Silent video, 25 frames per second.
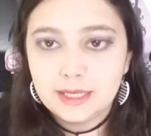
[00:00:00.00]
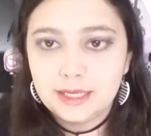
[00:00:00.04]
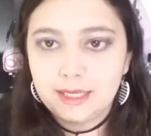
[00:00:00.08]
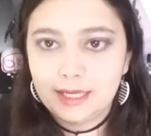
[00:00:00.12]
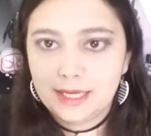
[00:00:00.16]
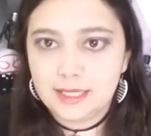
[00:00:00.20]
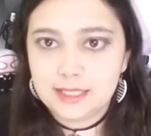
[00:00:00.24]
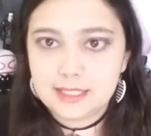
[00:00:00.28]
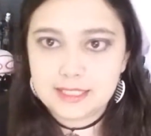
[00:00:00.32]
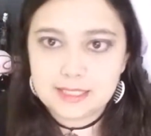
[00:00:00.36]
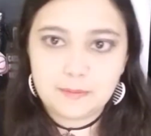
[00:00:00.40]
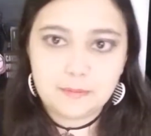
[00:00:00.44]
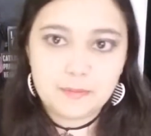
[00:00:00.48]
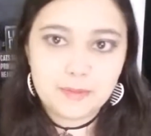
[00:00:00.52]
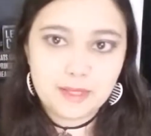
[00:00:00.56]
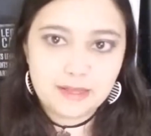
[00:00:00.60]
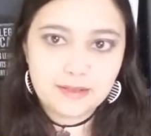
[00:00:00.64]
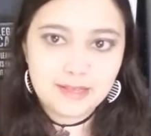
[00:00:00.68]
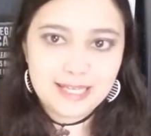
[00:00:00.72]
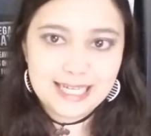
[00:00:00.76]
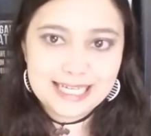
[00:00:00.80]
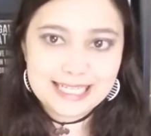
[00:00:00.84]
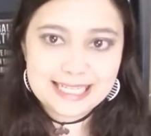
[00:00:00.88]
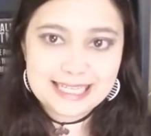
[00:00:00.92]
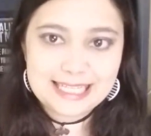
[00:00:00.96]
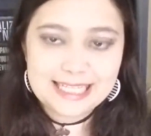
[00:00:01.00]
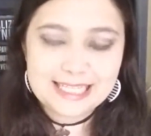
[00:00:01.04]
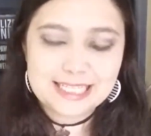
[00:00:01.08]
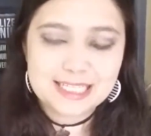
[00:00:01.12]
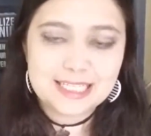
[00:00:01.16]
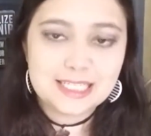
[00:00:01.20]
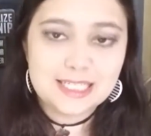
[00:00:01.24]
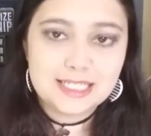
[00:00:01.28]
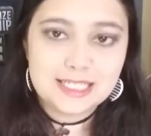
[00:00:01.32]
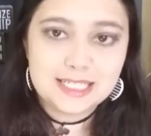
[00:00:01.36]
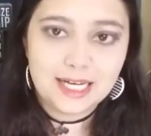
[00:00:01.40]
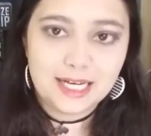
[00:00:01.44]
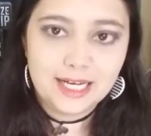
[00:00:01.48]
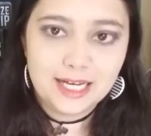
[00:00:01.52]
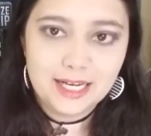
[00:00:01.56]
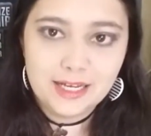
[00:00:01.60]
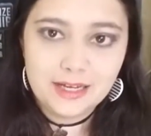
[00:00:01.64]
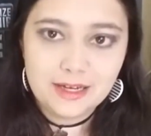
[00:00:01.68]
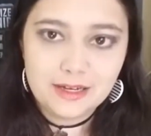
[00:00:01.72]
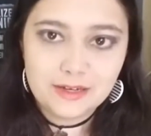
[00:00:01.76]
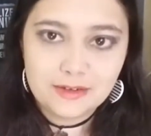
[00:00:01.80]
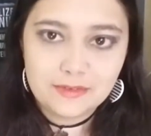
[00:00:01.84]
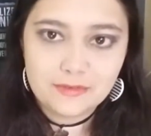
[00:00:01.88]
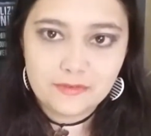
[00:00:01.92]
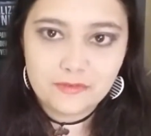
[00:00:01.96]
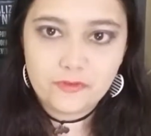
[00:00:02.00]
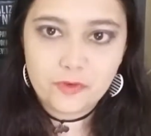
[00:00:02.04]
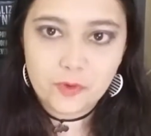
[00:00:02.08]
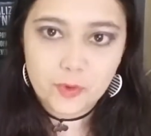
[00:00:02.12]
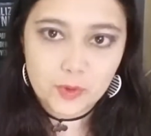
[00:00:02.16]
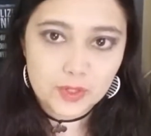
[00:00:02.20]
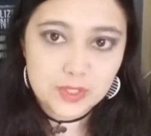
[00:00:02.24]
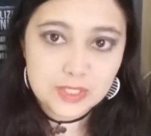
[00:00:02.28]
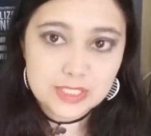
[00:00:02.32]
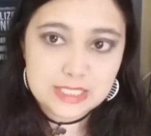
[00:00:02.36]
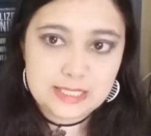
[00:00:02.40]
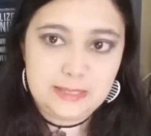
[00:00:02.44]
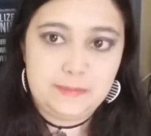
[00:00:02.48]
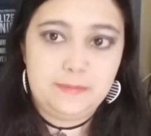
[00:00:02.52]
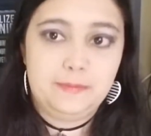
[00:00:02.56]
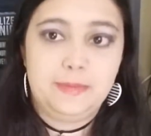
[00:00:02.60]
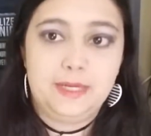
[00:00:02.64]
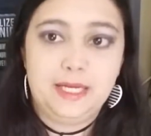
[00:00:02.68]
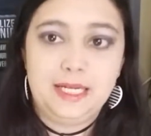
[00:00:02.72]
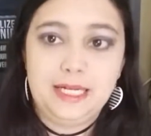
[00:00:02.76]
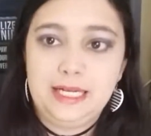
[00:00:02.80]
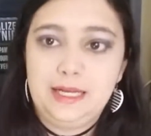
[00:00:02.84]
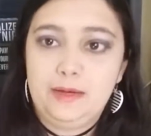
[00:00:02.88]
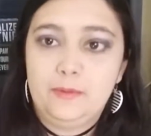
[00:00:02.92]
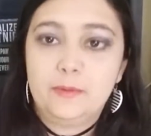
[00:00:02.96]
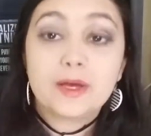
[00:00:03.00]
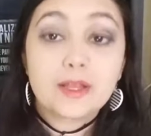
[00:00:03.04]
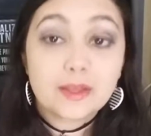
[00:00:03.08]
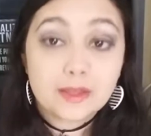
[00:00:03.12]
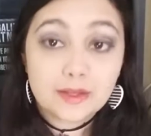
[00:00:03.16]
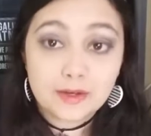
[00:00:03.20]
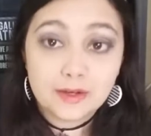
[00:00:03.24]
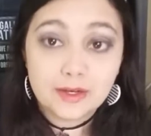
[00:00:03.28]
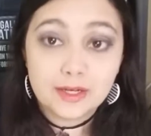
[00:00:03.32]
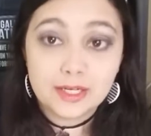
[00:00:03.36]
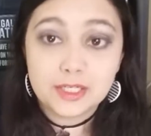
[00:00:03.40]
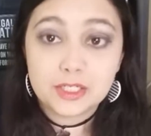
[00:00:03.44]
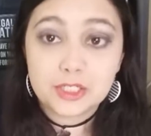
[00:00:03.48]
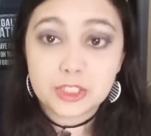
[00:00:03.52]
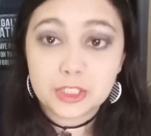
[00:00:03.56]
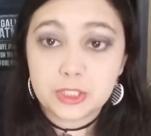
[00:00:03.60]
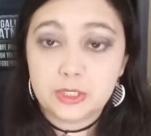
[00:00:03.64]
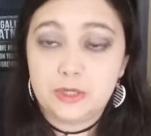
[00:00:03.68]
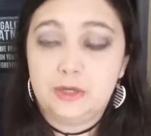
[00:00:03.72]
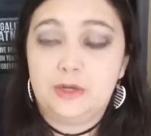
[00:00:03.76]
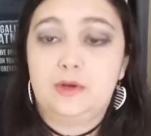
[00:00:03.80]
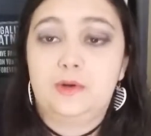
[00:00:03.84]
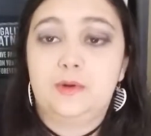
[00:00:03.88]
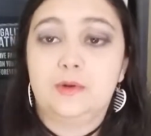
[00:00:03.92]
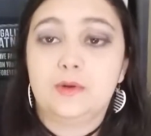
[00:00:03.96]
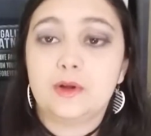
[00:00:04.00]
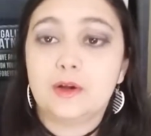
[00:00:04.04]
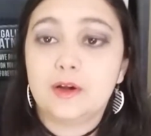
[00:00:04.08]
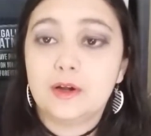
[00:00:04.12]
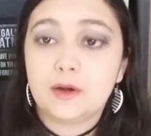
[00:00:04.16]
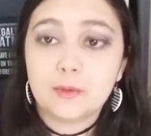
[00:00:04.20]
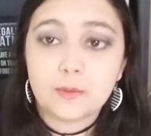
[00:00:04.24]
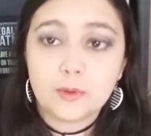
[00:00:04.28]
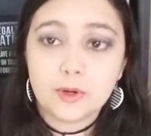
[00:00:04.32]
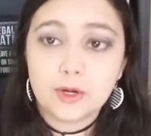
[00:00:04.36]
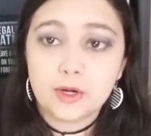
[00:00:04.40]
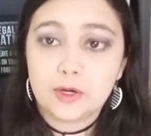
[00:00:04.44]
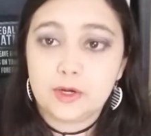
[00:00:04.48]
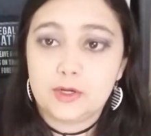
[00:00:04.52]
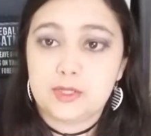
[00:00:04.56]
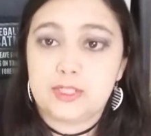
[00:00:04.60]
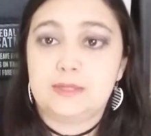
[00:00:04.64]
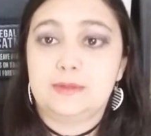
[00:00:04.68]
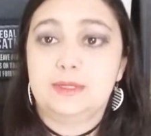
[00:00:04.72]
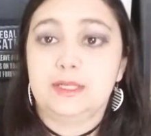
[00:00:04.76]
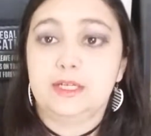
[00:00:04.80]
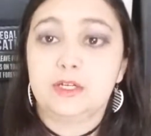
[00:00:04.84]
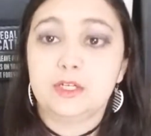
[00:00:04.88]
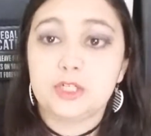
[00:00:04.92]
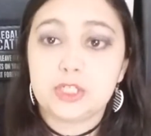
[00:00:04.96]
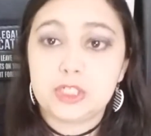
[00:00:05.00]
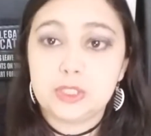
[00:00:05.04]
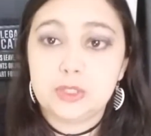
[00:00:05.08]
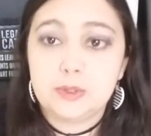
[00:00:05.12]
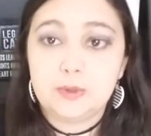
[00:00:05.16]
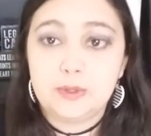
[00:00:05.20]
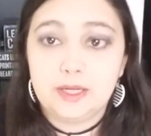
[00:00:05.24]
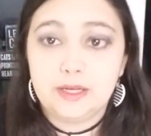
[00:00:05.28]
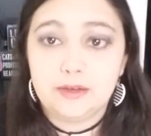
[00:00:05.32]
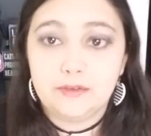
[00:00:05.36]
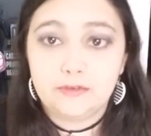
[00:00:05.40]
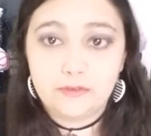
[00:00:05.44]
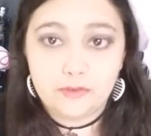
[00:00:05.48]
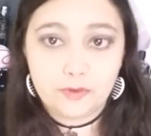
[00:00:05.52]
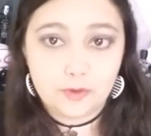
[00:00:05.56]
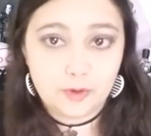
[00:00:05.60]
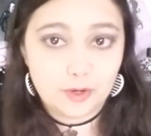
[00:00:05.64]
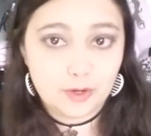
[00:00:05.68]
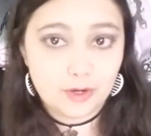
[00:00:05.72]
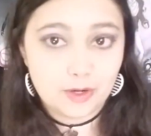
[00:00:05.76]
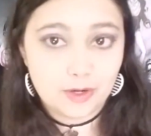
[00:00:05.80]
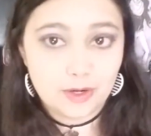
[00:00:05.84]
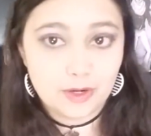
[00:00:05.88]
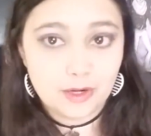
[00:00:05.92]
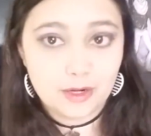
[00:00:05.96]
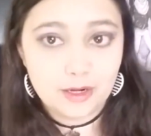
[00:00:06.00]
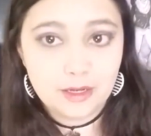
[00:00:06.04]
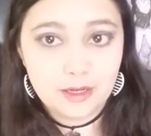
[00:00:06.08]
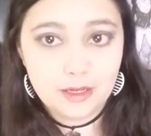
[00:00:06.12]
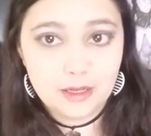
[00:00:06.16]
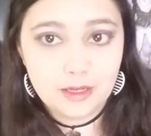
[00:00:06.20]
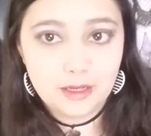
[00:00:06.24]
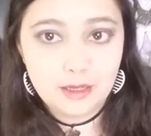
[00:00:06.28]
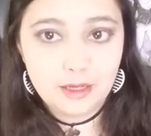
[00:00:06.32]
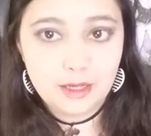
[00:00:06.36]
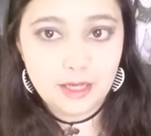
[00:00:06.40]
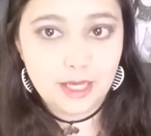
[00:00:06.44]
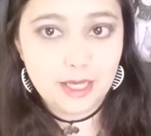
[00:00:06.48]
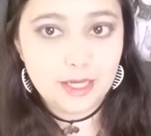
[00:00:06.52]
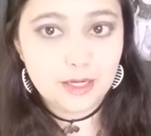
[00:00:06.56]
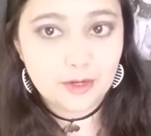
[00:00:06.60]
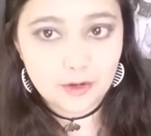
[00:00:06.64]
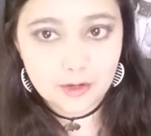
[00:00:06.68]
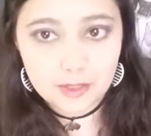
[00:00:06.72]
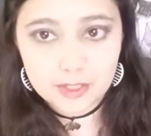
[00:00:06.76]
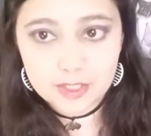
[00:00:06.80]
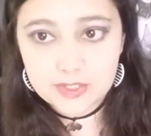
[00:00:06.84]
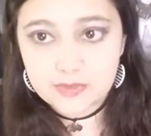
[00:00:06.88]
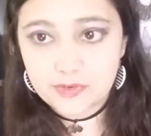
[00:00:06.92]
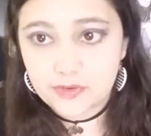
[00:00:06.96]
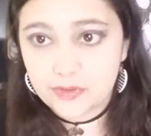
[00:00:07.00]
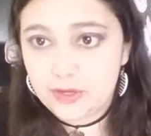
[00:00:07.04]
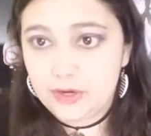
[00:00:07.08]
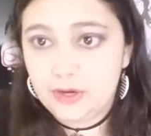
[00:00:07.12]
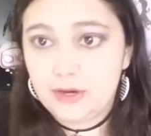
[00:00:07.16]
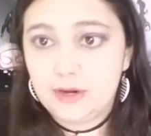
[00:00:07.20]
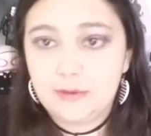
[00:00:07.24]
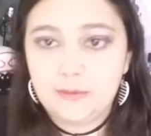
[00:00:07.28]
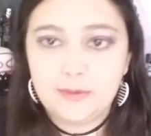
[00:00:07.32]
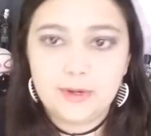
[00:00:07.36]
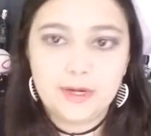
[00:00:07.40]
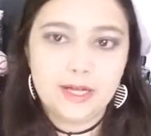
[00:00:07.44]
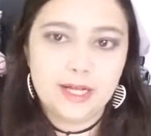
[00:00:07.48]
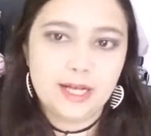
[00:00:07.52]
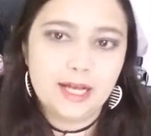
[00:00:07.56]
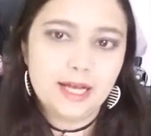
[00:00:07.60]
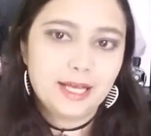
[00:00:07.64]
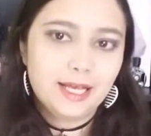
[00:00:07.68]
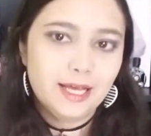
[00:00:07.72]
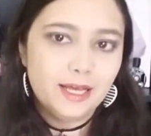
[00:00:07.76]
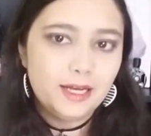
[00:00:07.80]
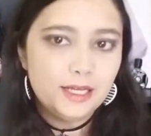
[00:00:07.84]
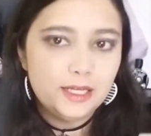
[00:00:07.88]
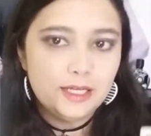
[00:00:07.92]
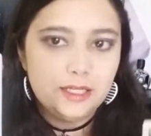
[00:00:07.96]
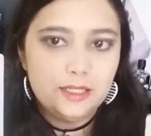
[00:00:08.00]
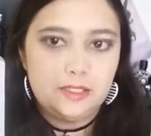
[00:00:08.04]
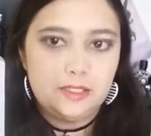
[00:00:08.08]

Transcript: get something like this done for somebody, whether it's your own artwork or something you're doing for an artist for their artwork, get it